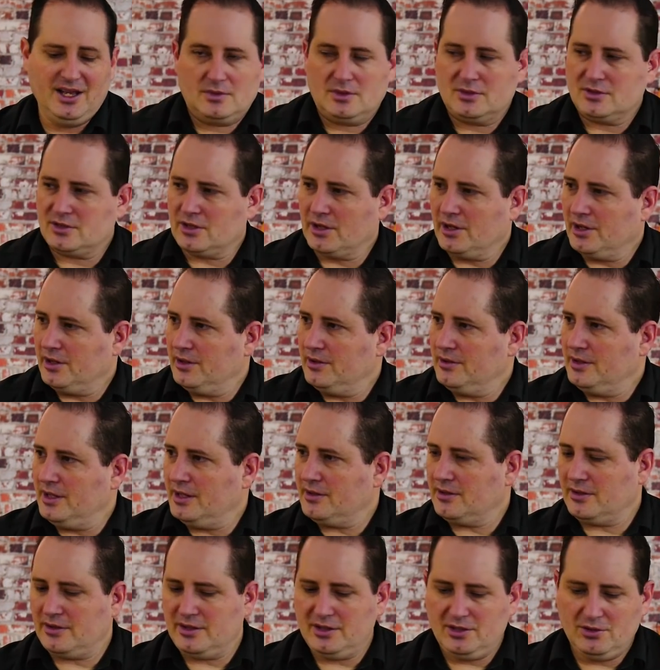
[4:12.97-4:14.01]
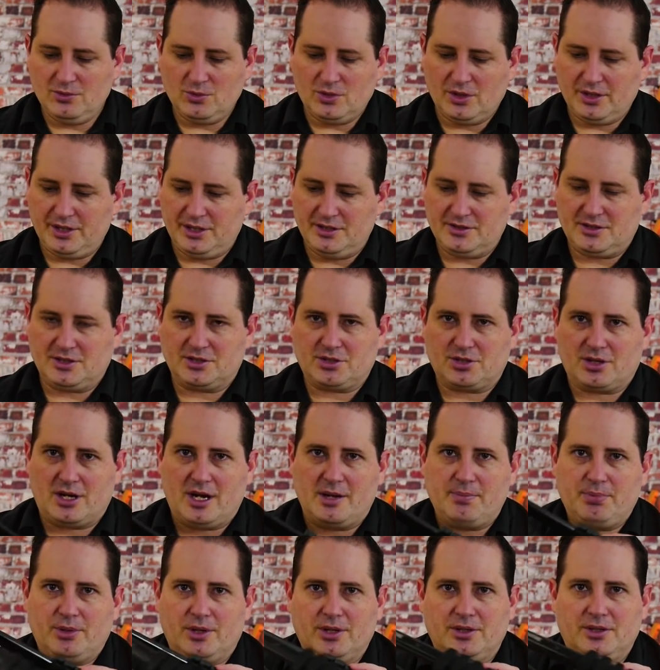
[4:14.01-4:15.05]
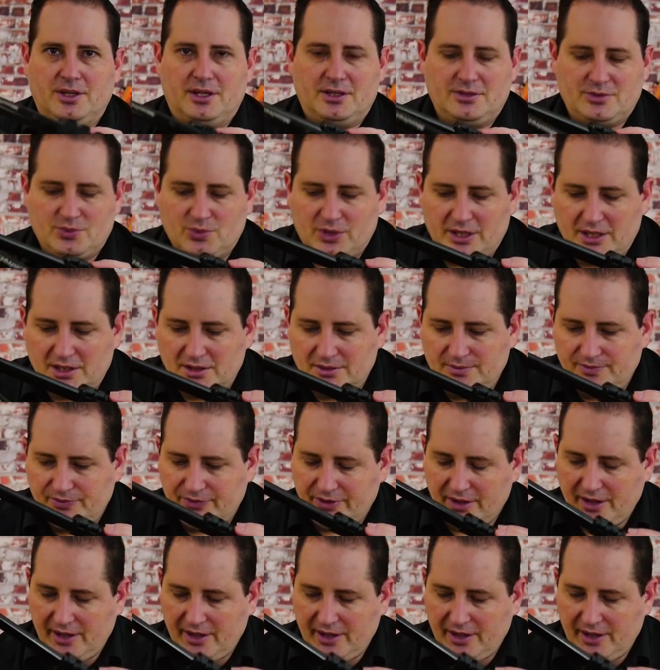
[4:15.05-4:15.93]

So the other thing you want is a tripod as well.